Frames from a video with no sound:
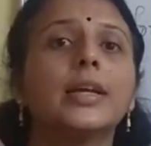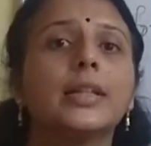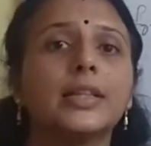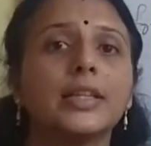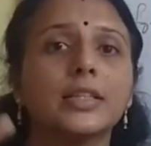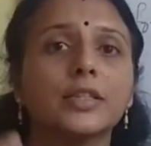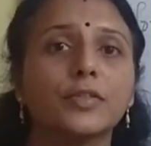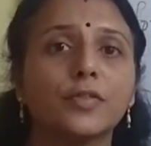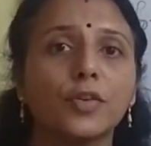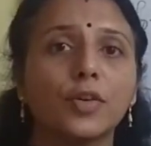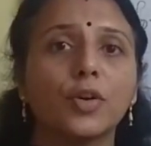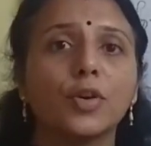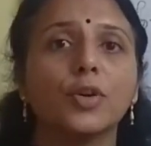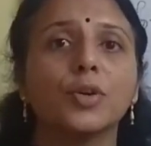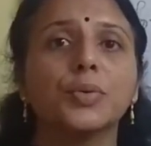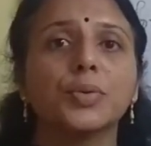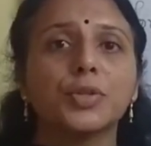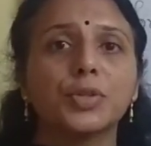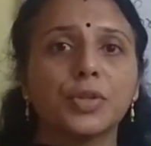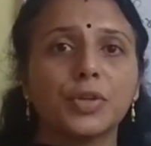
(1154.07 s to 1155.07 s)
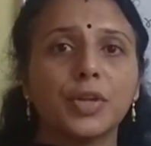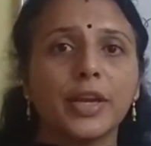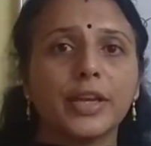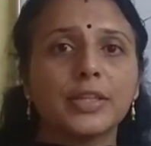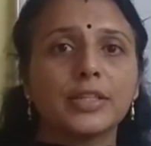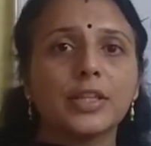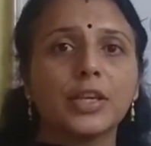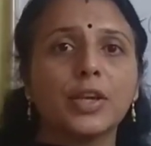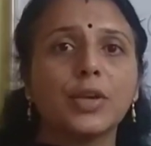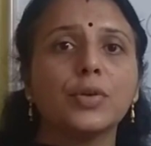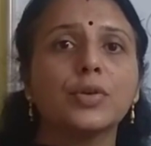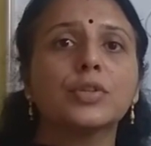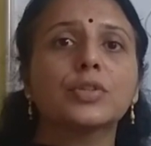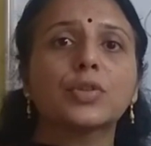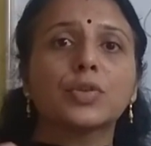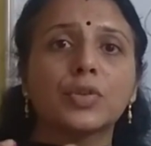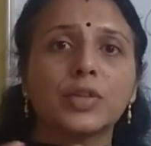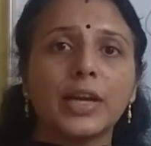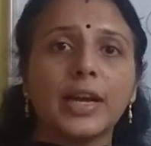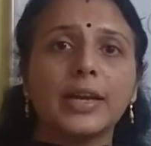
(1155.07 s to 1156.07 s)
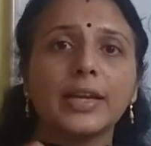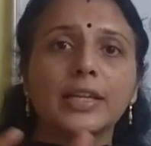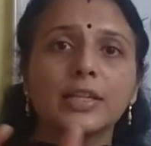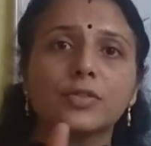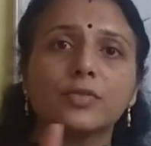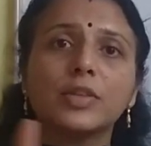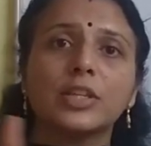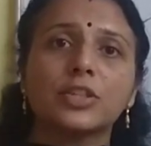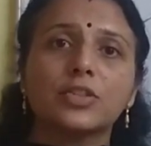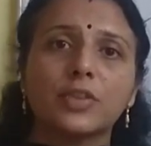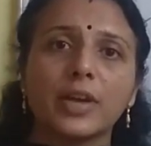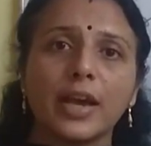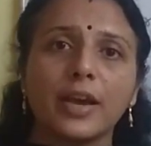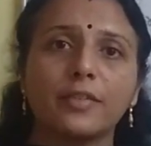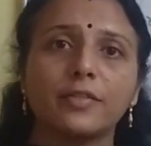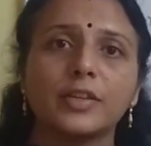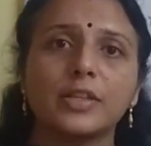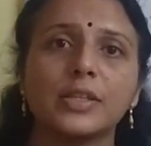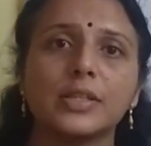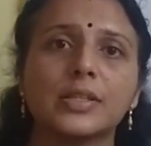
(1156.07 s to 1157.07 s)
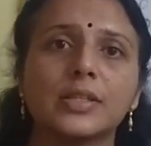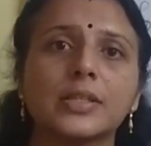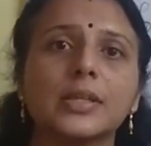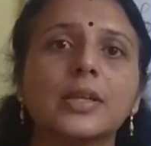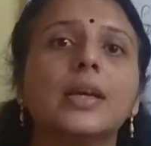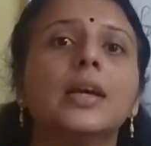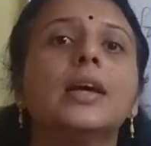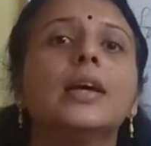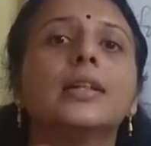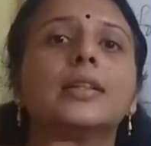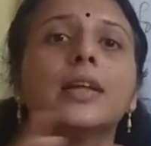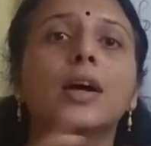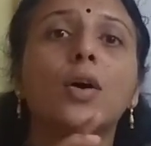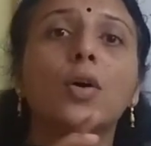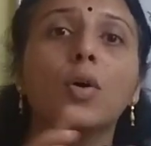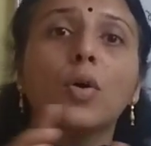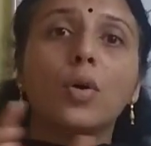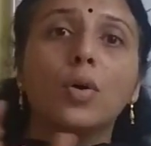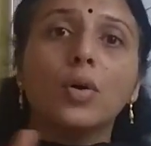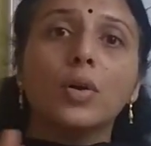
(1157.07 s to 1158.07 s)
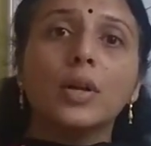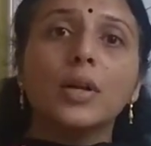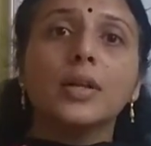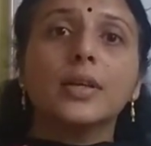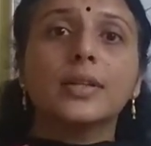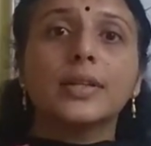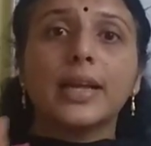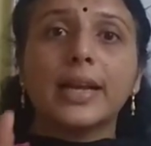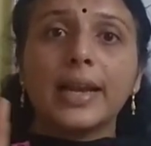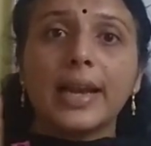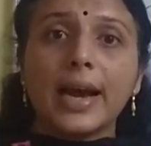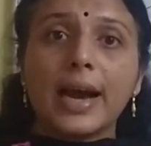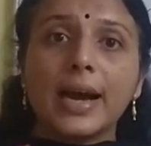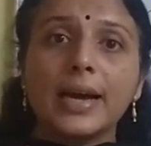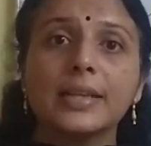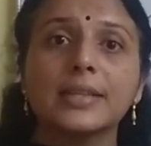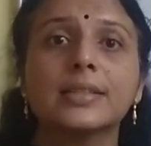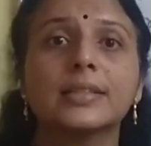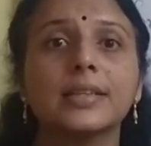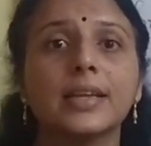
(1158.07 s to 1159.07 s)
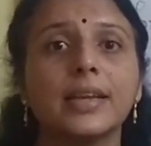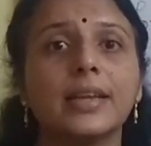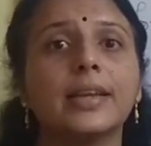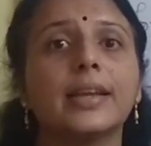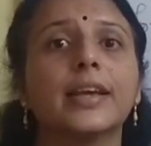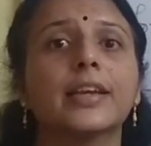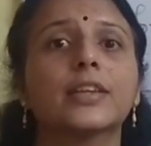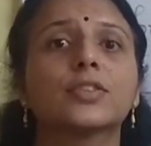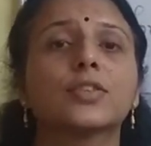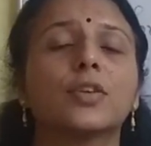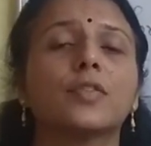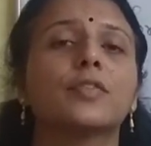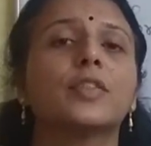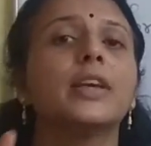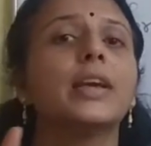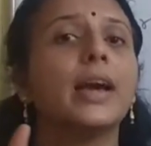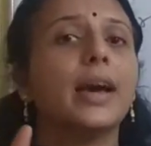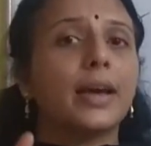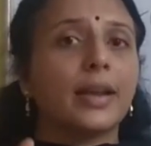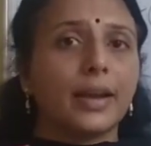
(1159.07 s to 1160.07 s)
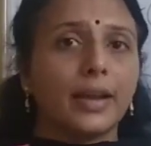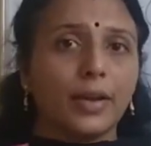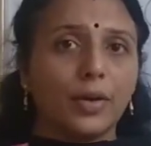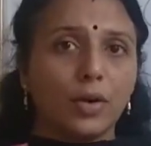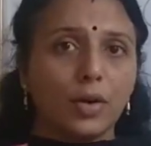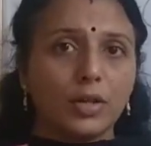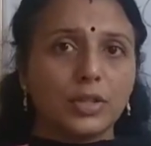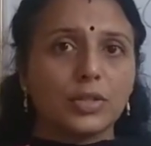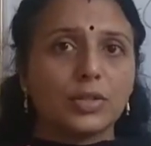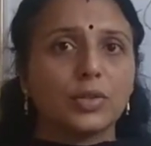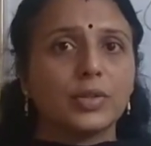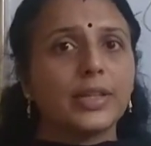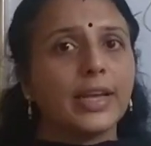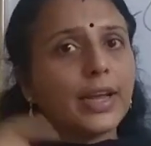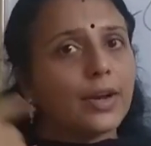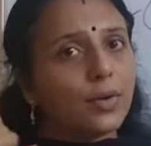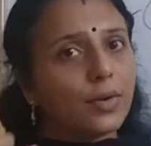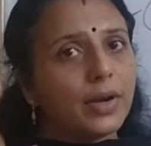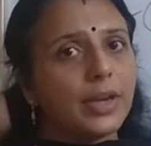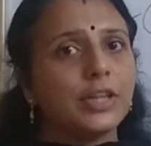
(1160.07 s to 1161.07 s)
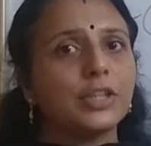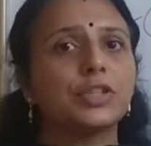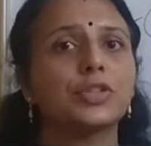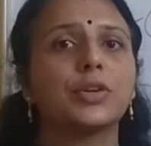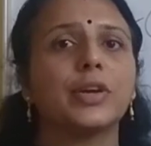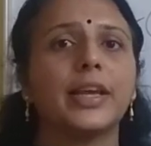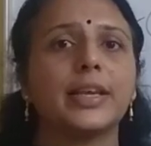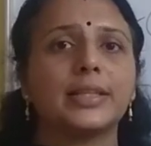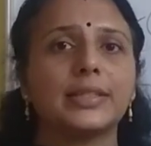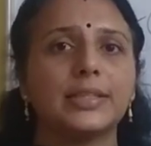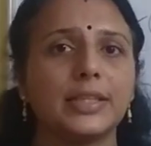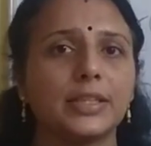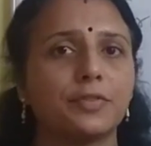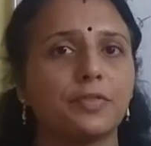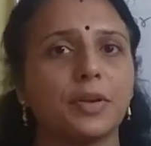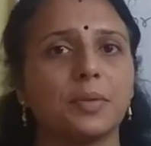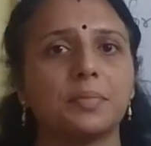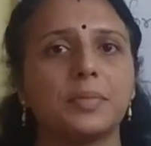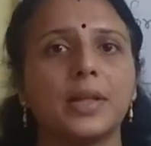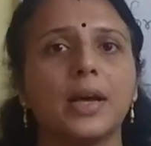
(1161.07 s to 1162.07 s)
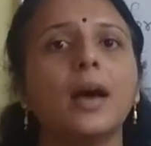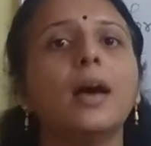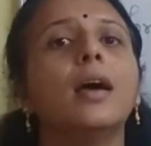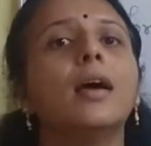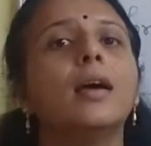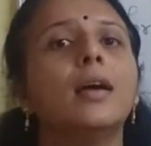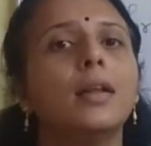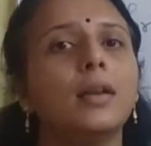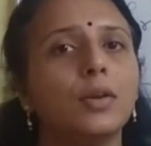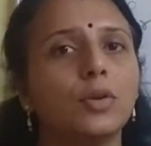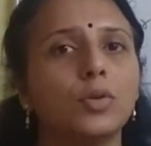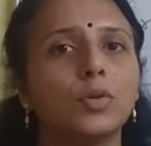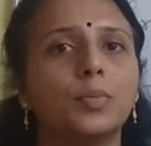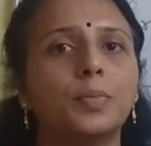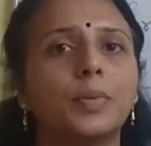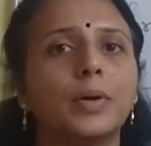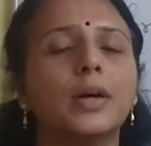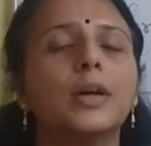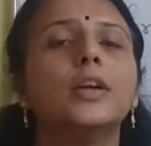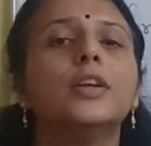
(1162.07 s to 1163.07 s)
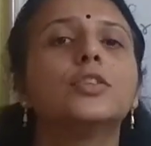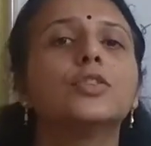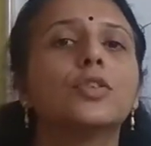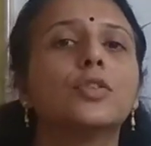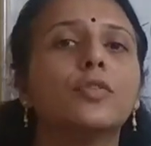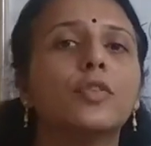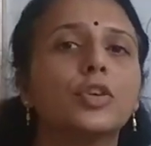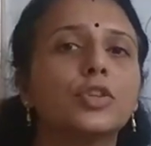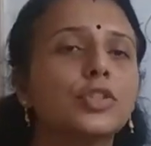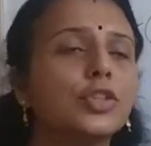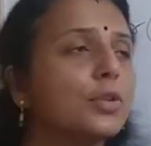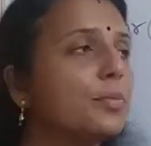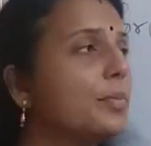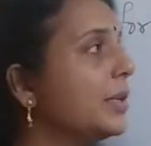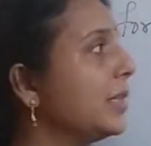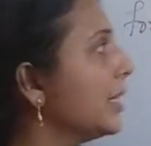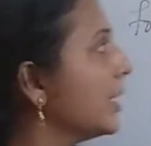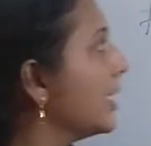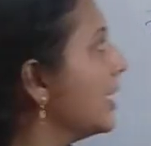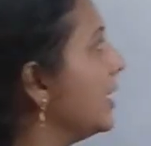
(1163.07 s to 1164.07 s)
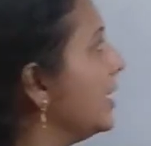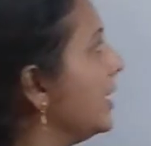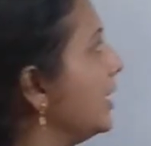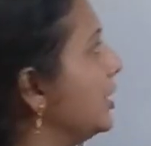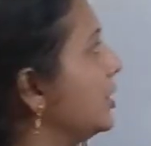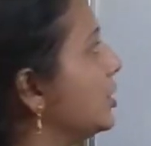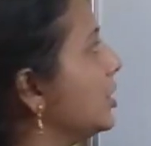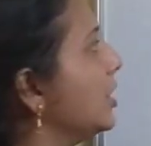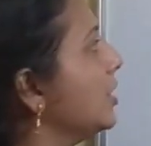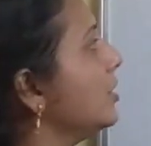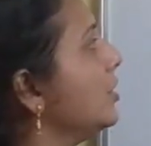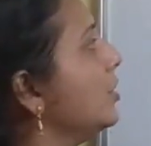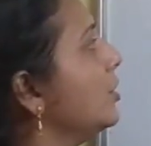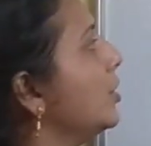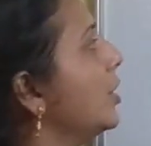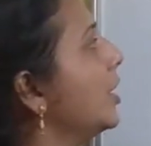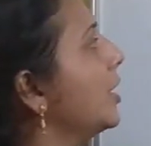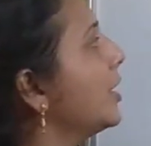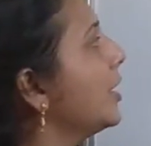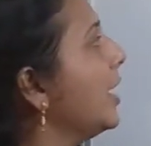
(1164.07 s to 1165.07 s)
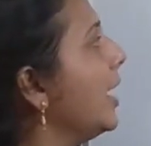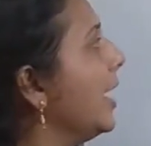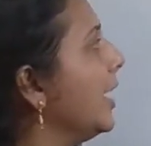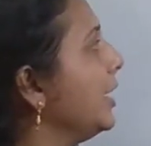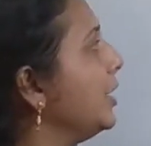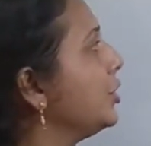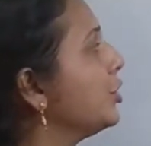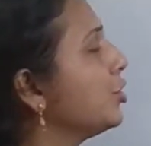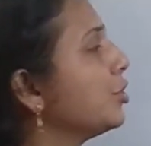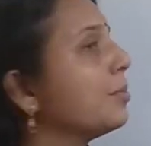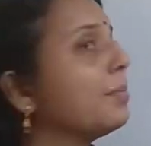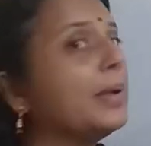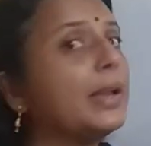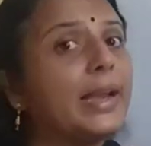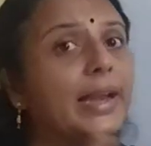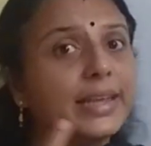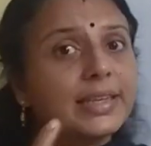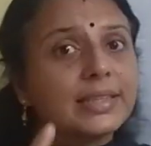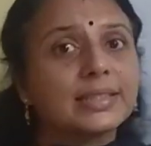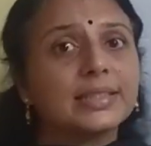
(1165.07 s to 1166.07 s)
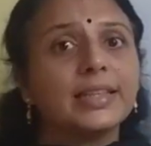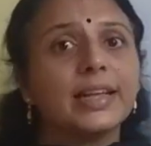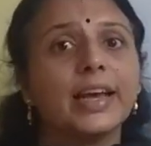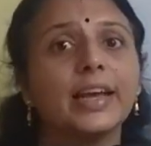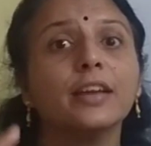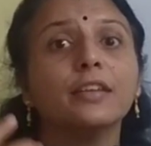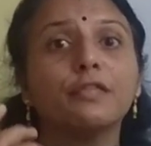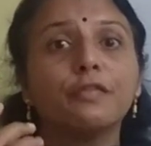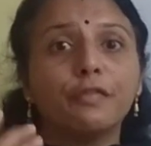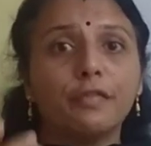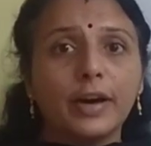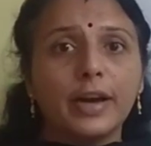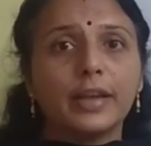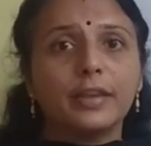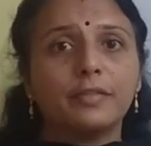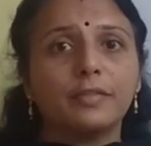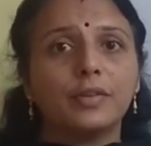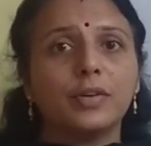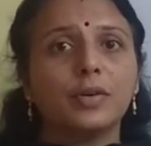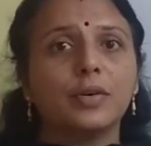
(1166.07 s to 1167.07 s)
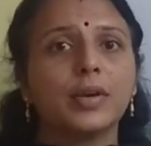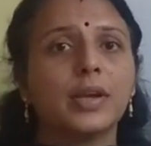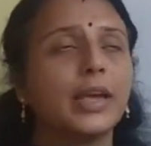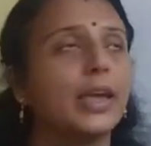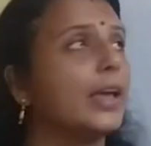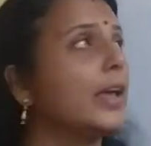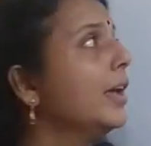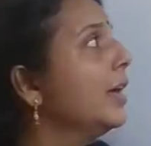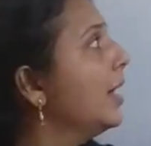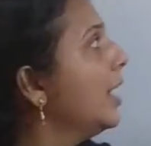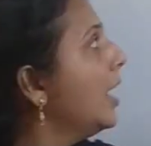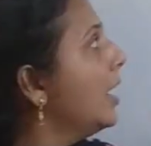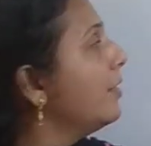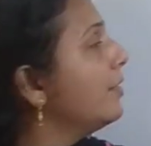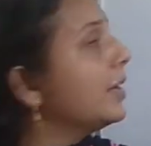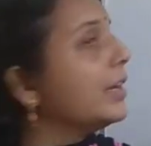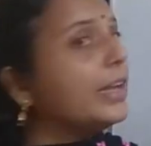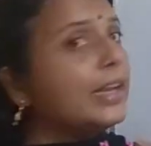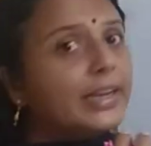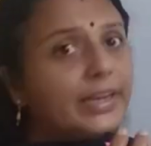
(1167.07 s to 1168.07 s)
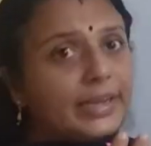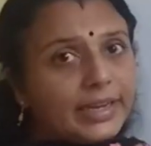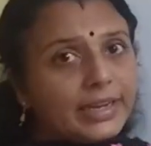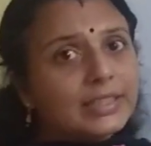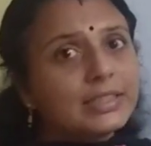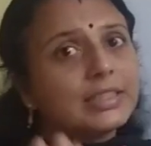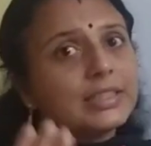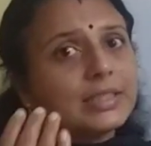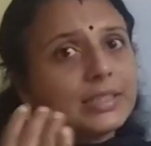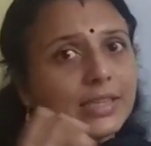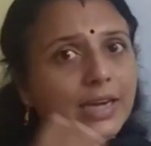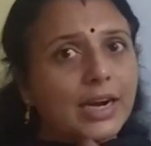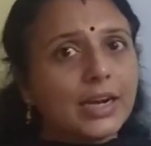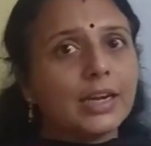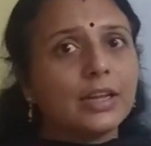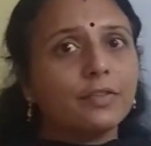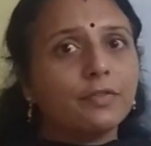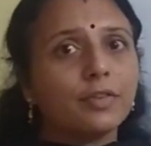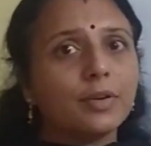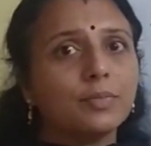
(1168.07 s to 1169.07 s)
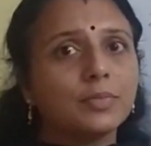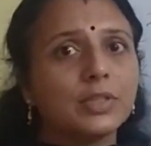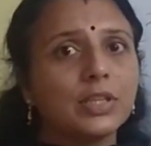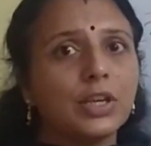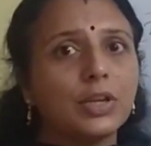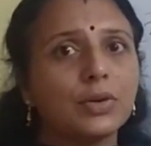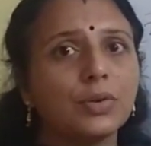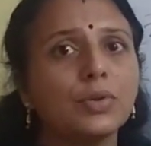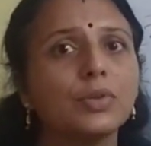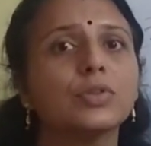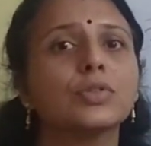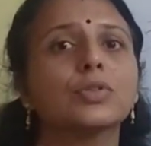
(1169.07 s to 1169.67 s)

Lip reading: This for loop should execute so that it will traverse the last index of the array also. Then only it should exit from the loop. So what should be the condition? Your I should be less than 5. Okay. Our index is starting from 0.